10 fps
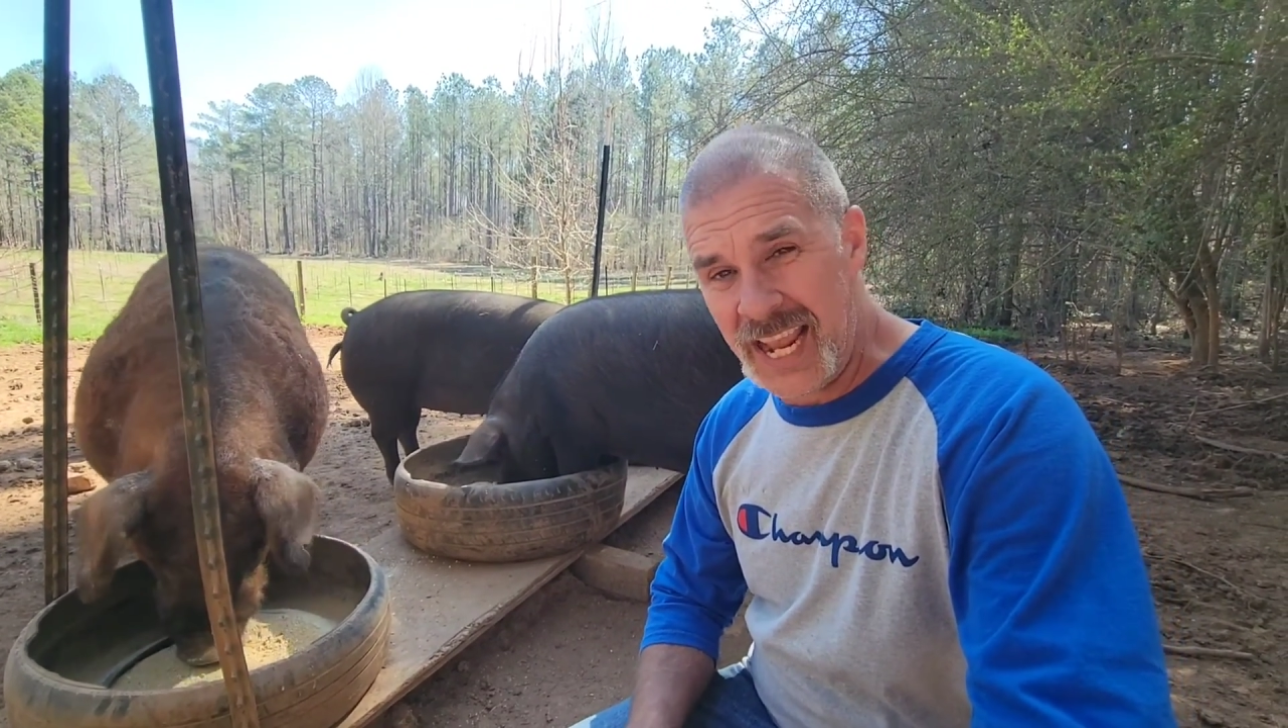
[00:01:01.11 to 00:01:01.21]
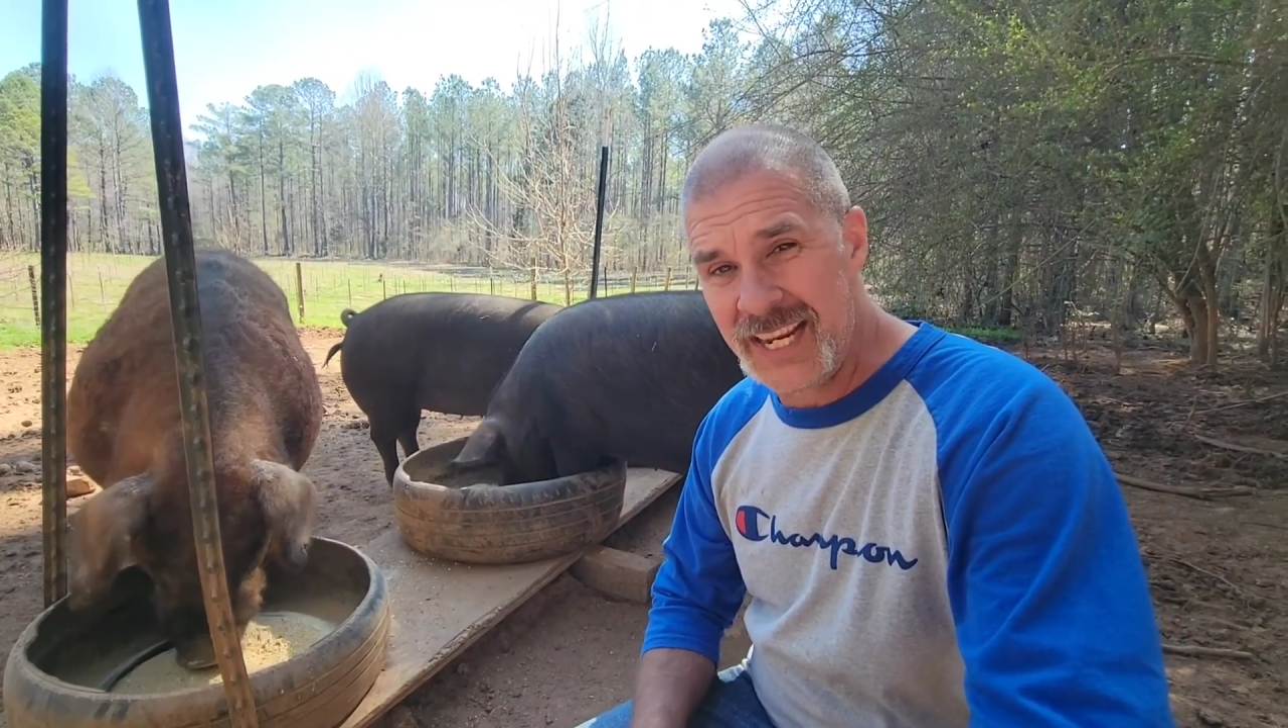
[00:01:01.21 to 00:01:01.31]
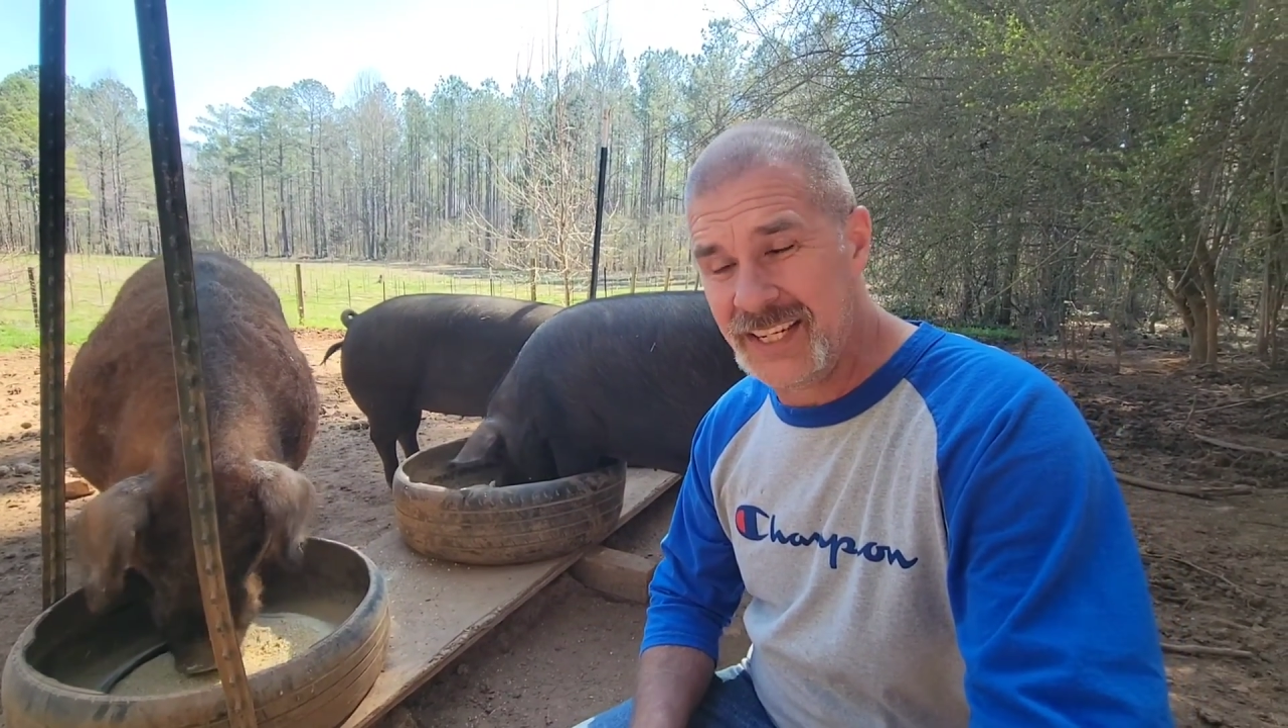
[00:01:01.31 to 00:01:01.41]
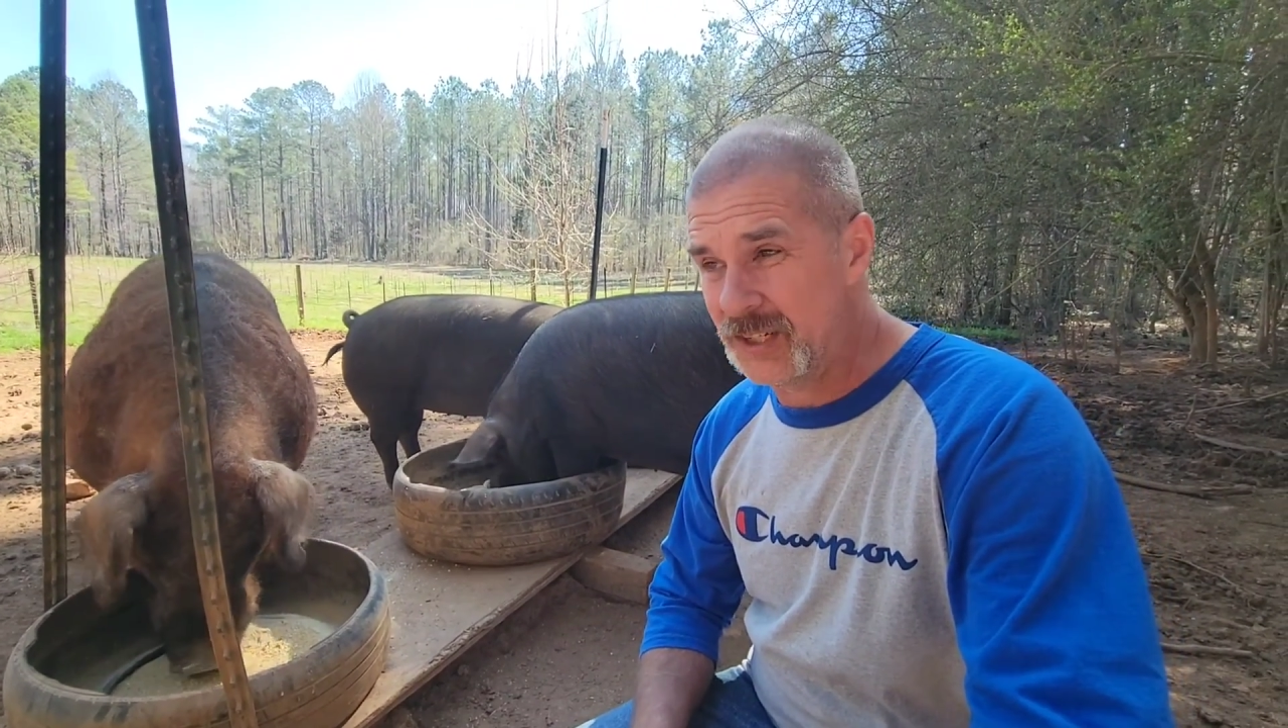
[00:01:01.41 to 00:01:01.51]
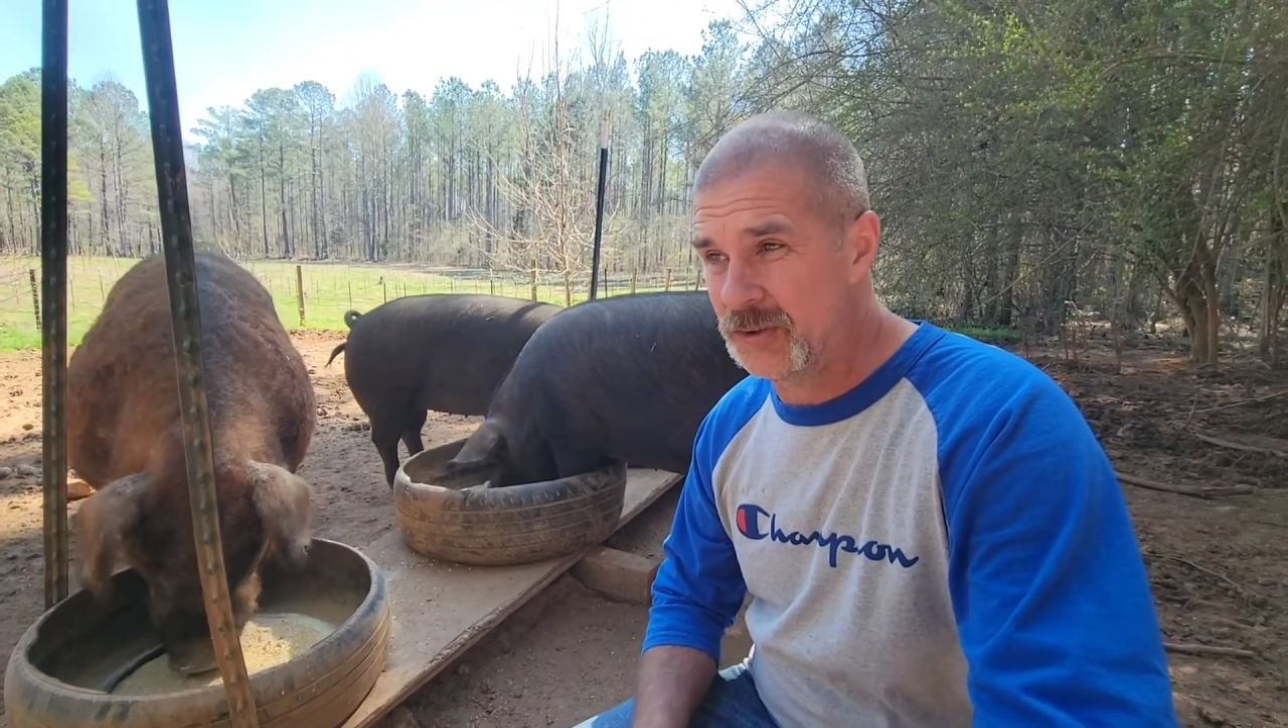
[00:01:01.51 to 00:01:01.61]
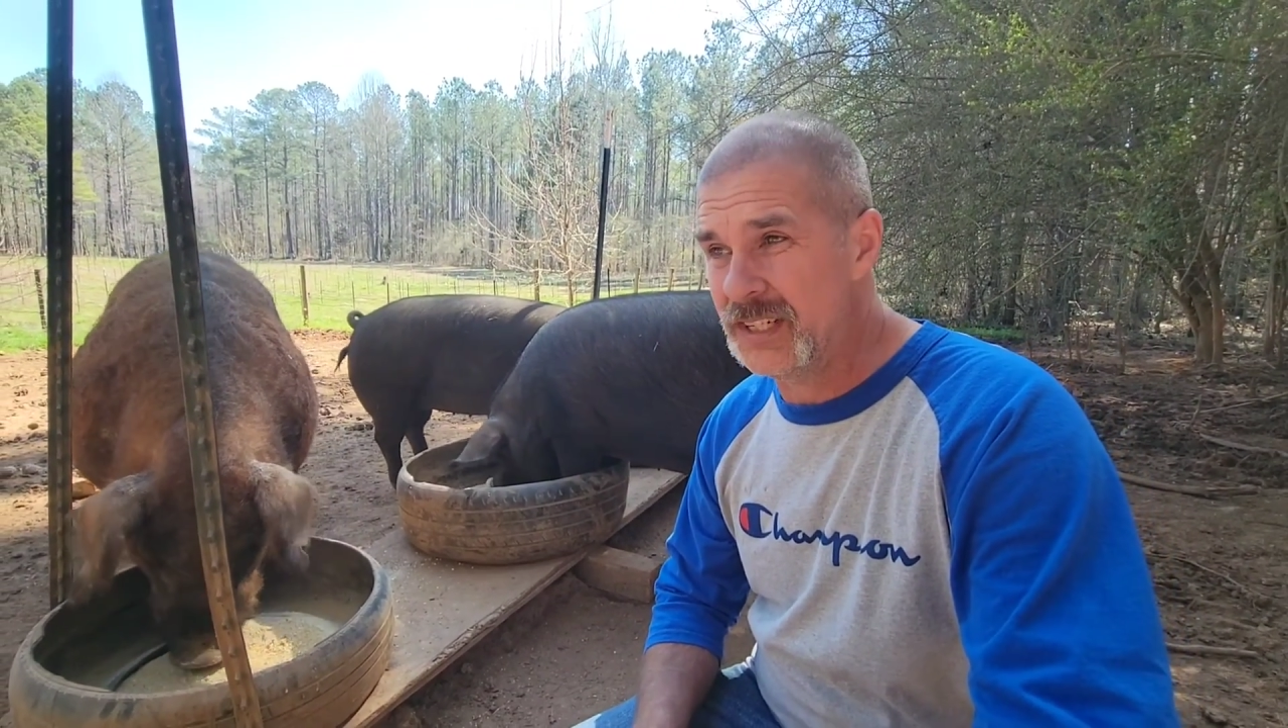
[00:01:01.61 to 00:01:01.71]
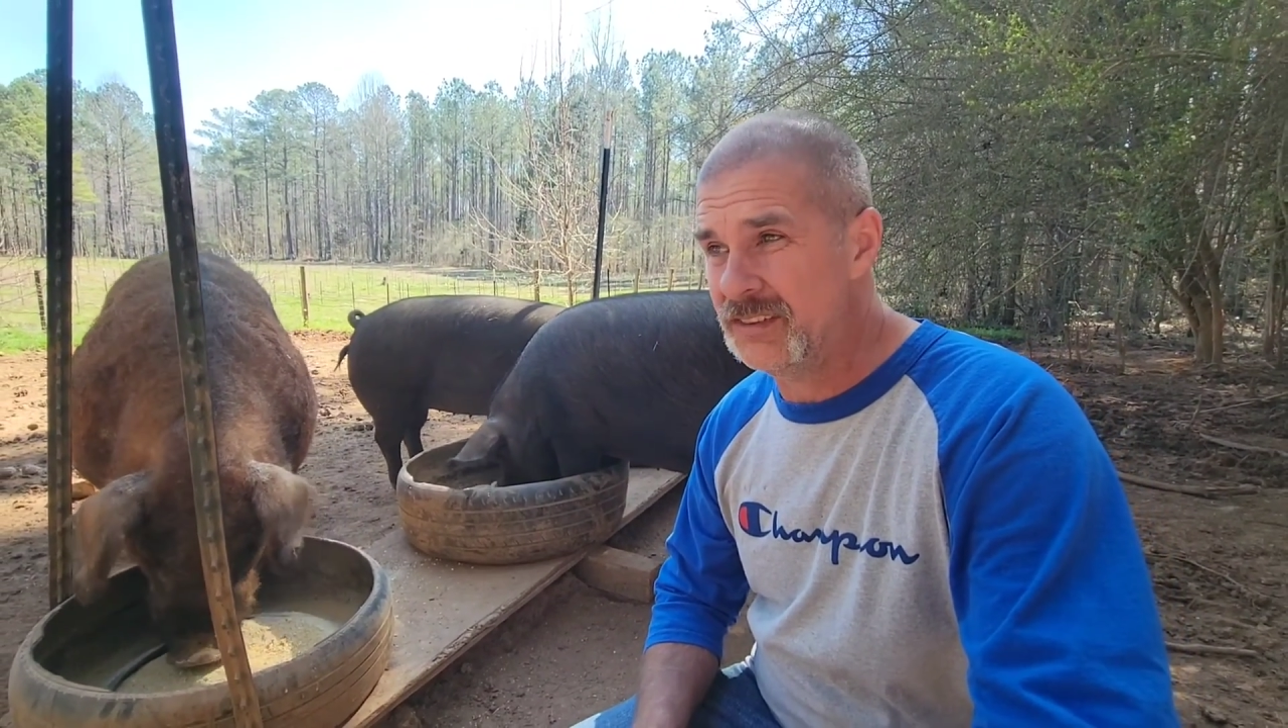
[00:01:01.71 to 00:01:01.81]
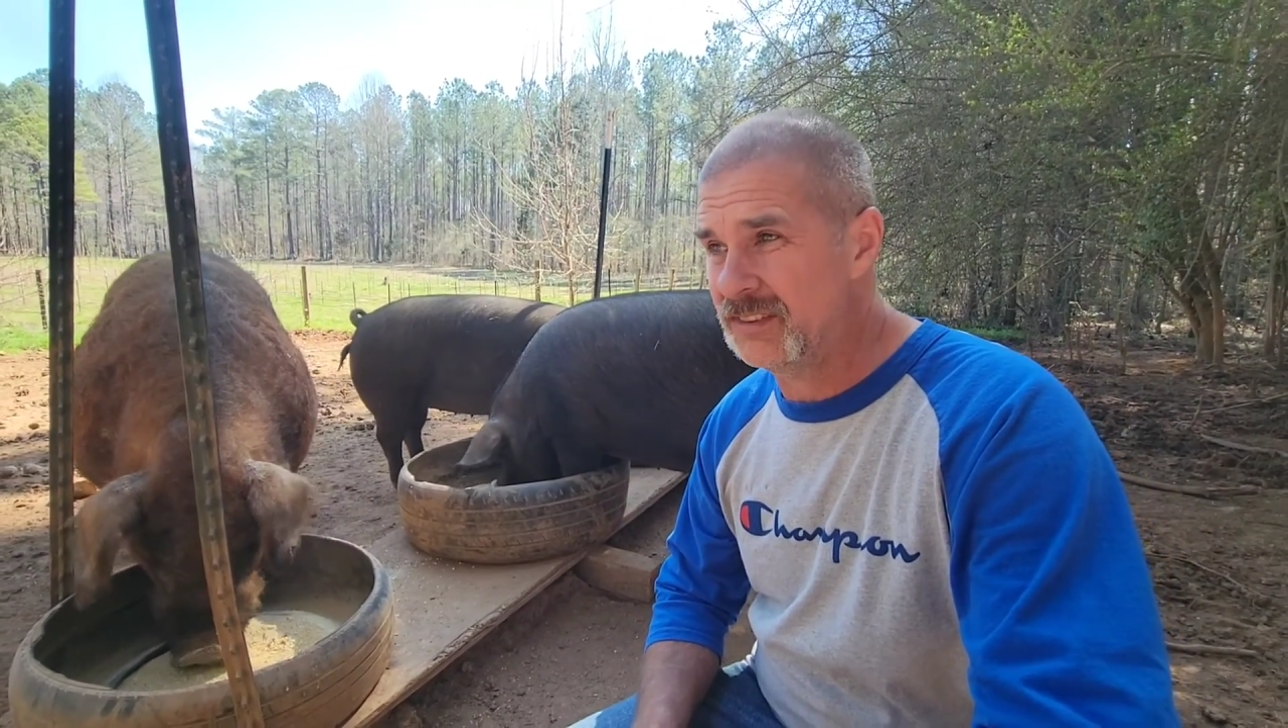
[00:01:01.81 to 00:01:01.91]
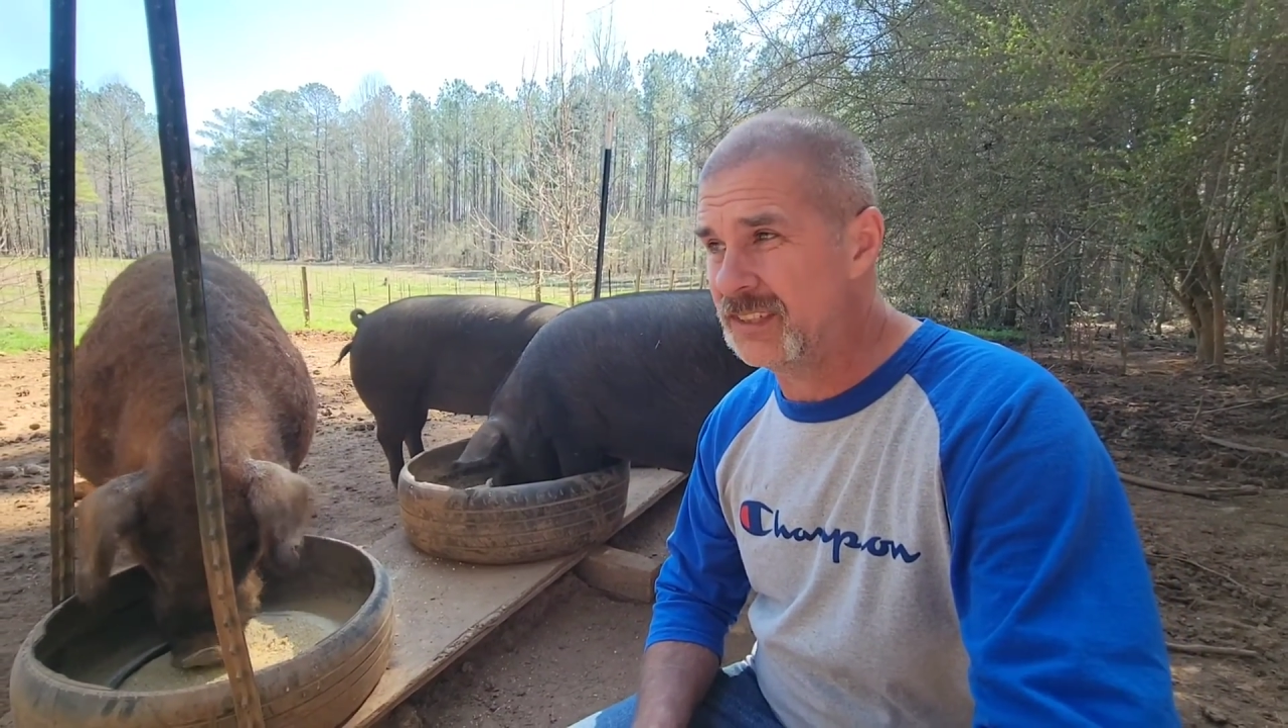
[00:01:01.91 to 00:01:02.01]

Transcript: 80 degrees